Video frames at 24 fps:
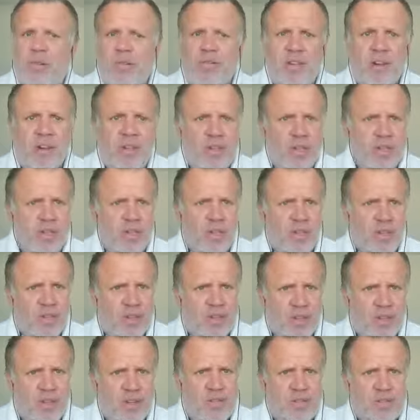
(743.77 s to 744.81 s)
a very sort of
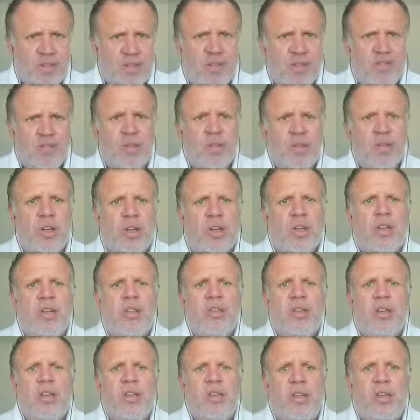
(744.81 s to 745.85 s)
conservative
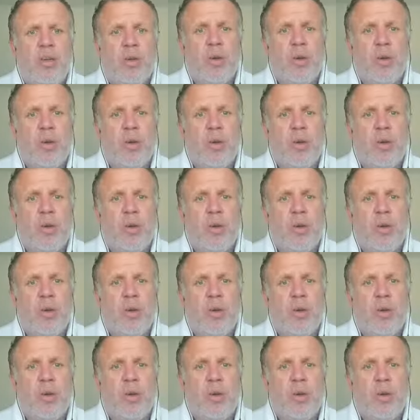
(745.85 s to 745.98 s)
organisation,